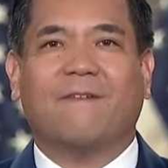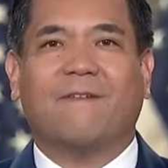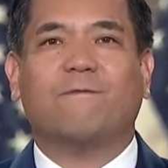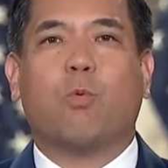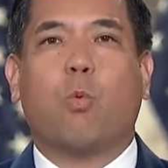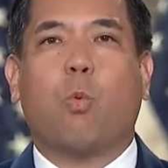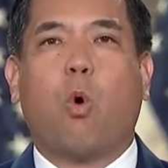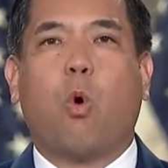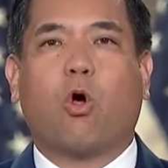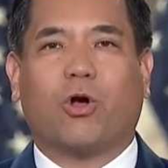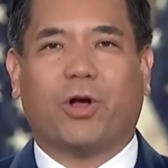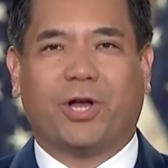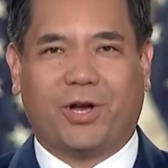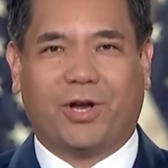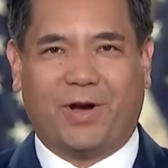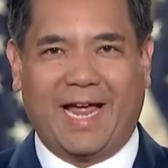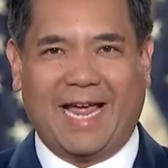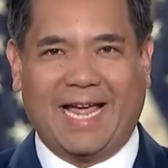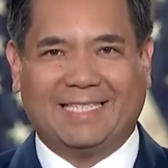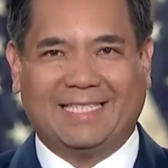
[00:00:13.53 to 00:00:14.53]
of
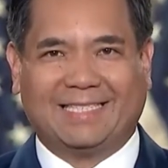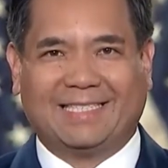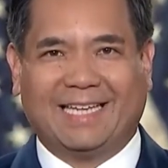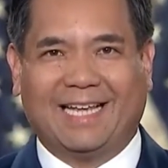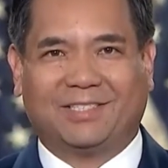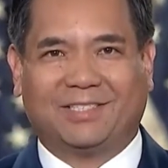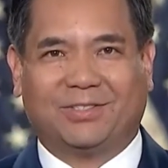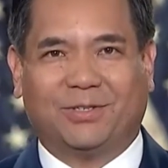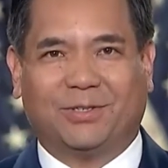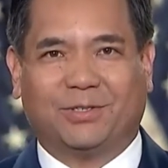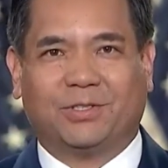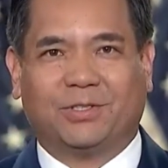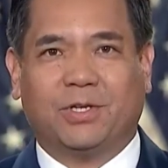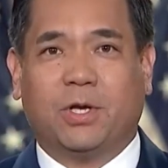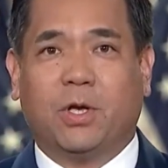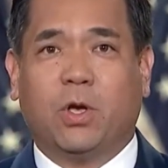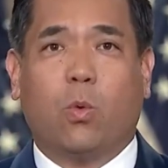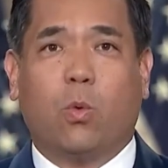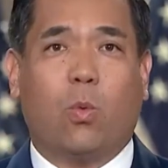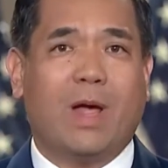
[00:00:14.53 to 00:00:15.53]
warrior ancestors,
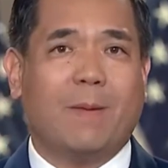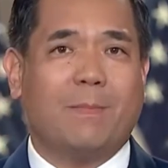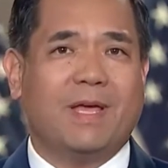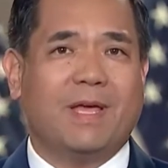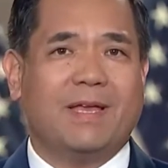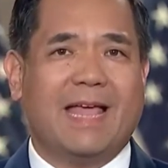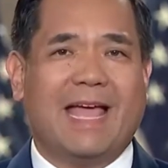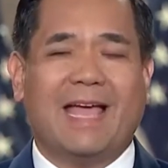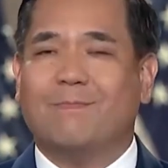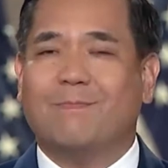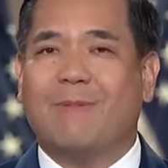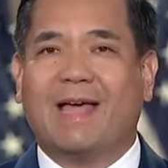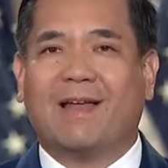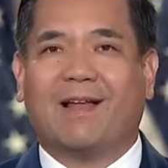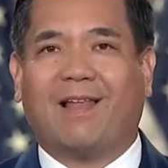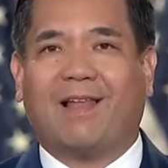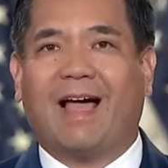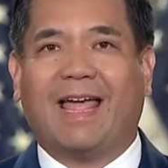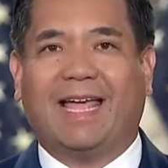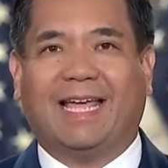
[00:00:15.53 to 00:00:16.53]
women and men
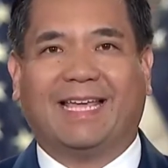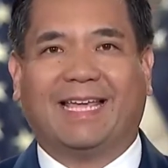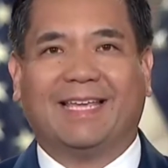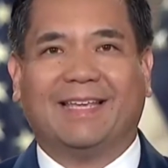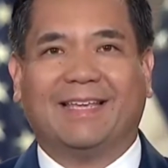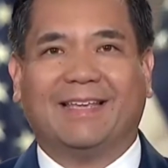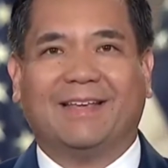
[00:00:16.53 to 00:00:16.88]
alike,